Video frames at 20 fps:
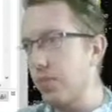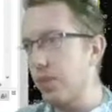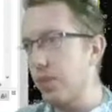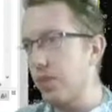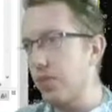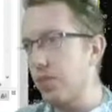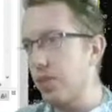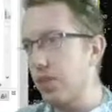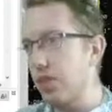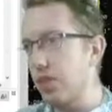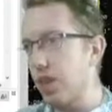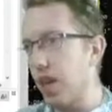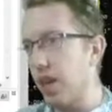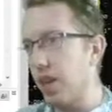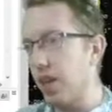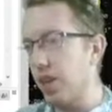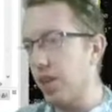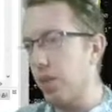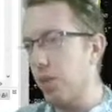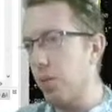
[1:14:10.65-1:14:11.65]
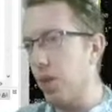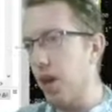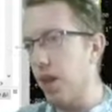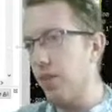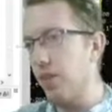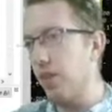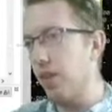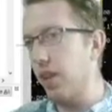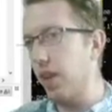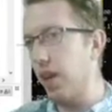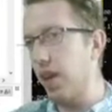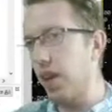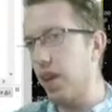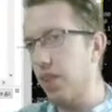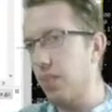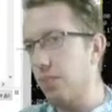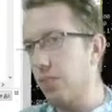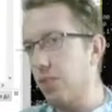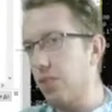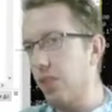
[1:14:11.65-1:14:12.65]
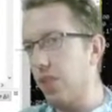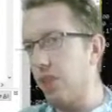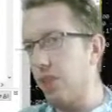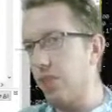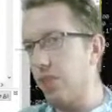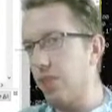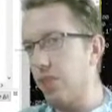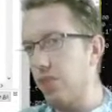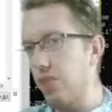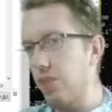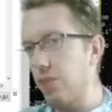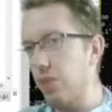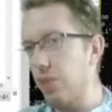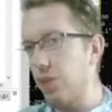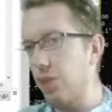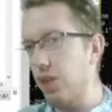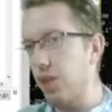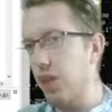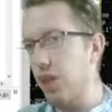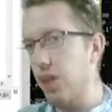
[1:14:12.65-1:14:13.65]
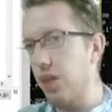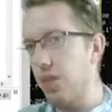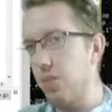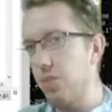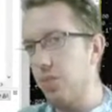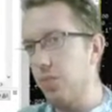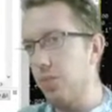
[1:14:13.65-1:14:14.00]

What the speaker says: redesigning the UI of the game and everything we're doing here.